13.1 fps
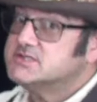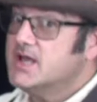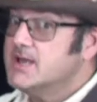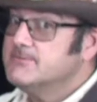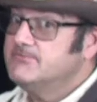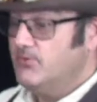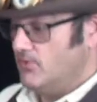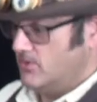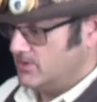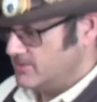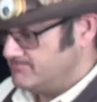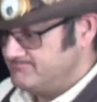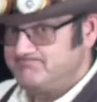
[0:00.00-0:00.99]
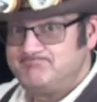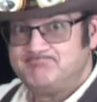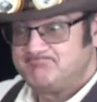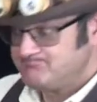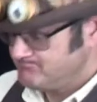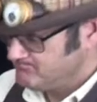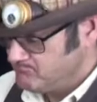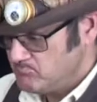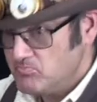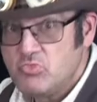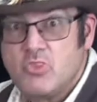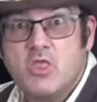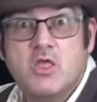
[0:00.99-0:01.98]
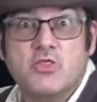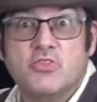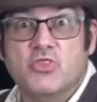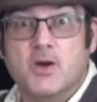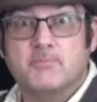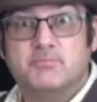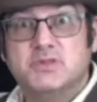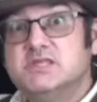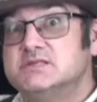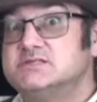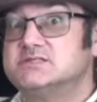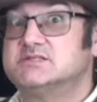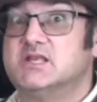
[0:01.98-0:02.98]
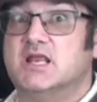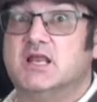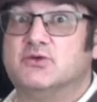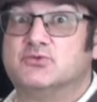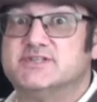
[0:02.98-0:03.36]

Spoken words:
time for the piece de la